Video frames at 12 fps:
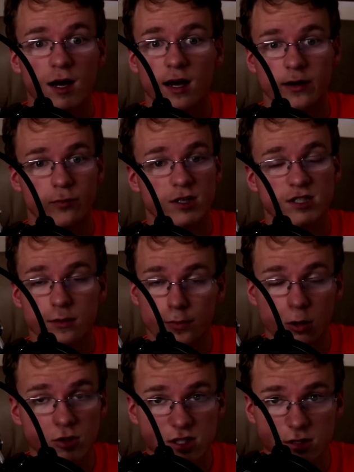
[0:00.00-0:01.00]
was
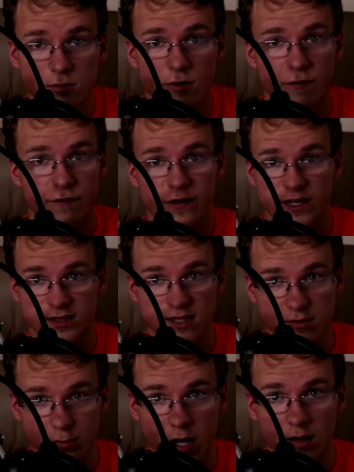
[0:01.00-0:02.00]
supposed to fix
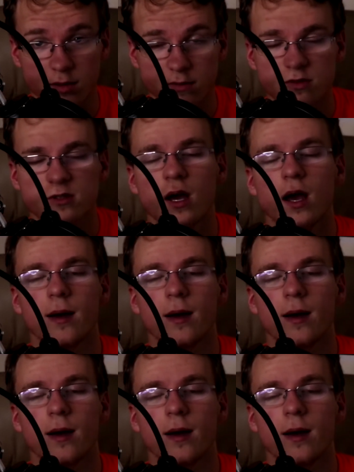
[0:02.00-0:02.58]
these problems,